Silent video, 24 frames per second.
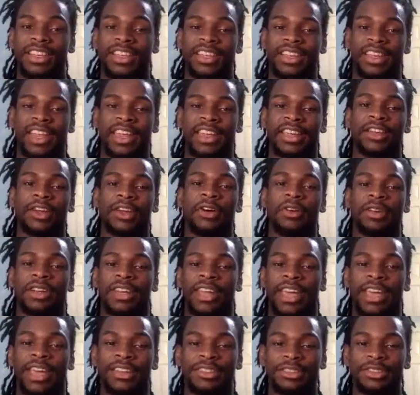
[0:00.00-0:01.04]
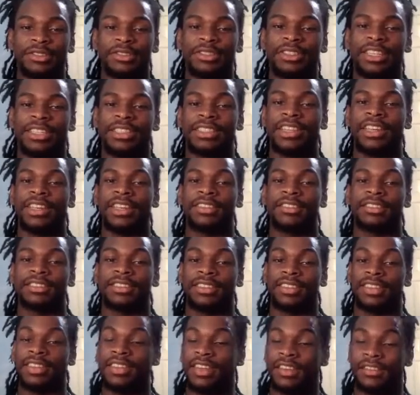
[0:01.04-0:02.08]
like going down 2 touchdowns,
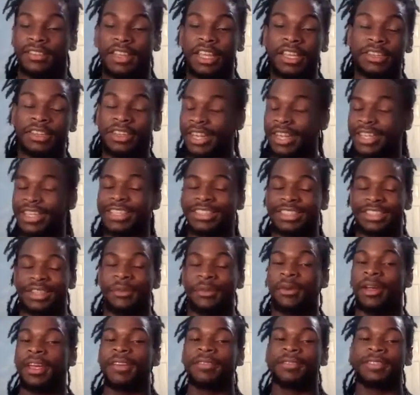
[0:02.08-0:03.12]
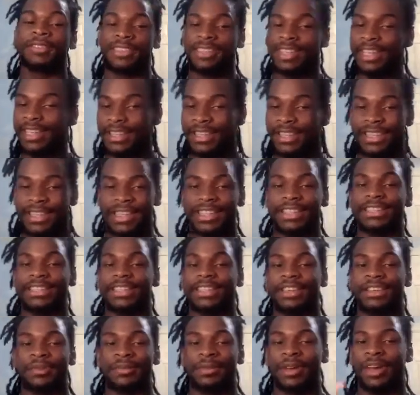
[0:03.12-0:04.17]
if they do that against the Ravens, they can kiss it
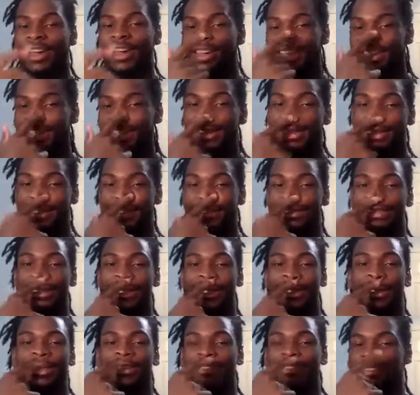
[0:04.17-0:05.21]
goodbye because they're